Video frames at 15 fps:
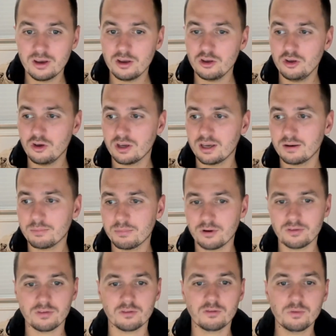you can
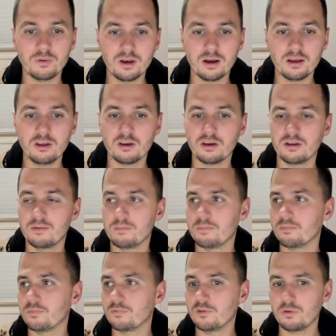post on Twitter, you
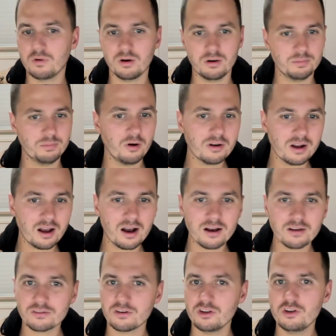can do a
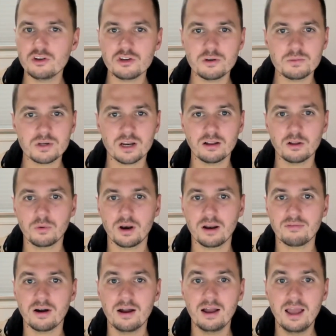podcast or a YouTube channel or
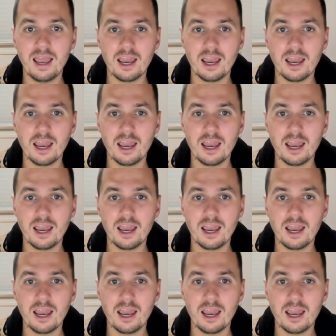whatever,